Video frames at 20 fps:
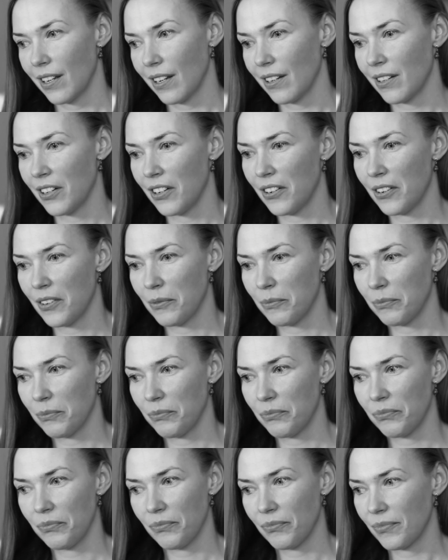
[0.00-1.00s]

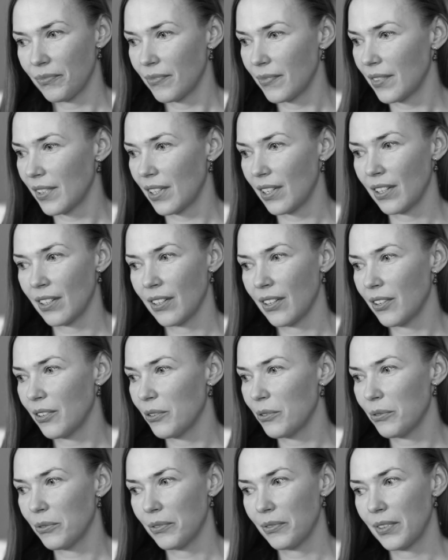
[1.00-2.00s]
you
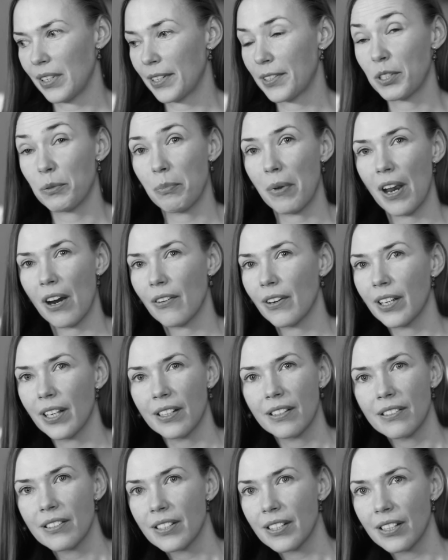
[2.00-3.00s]
know,
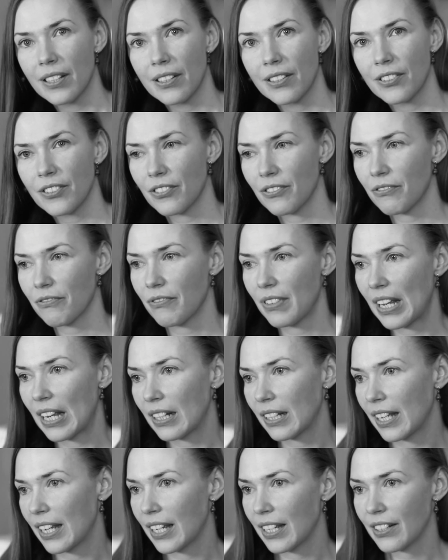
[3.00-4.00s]
experiences,
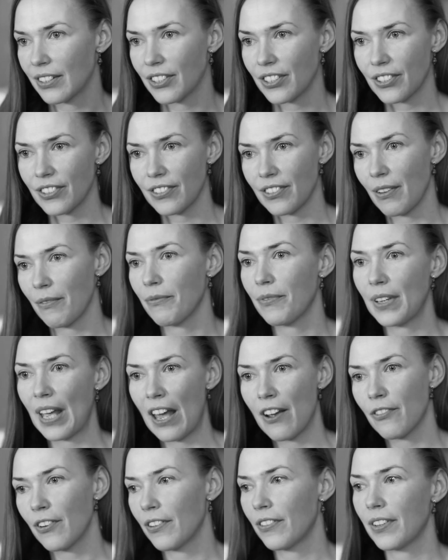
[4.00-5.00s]
feelings,
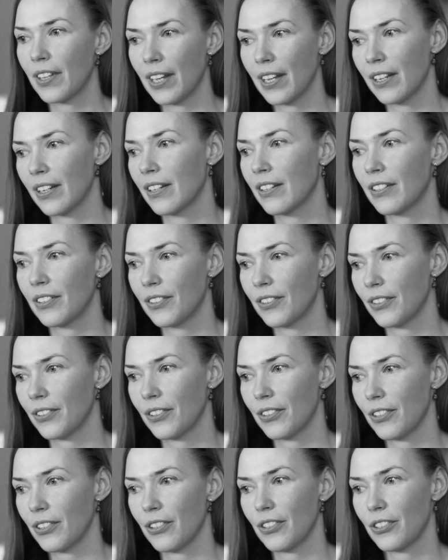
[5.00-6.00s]
everything
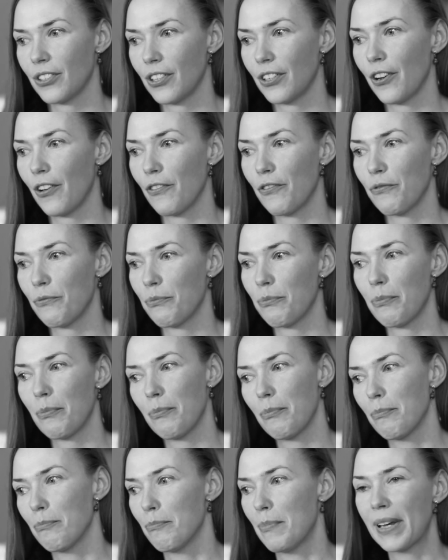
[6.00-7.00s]
sort of
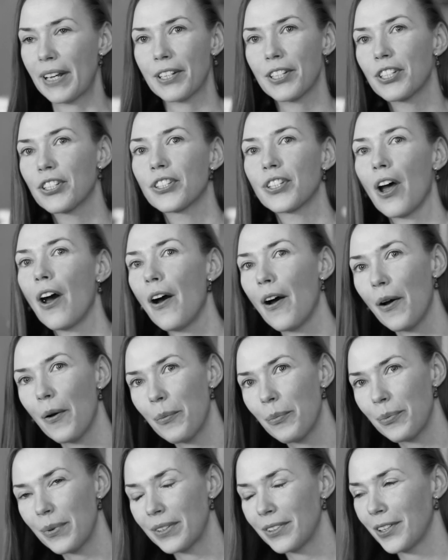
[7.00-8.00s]
mixed
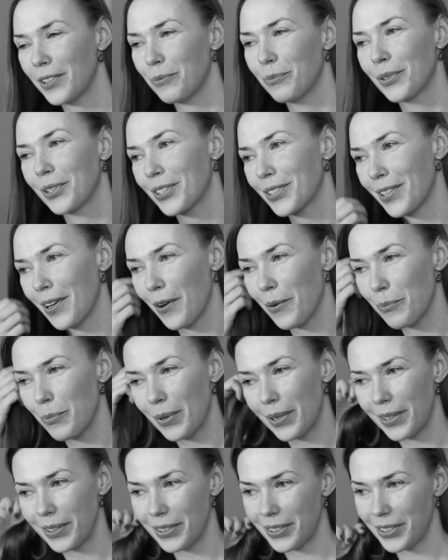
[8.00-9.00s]
up, and not mixed up, but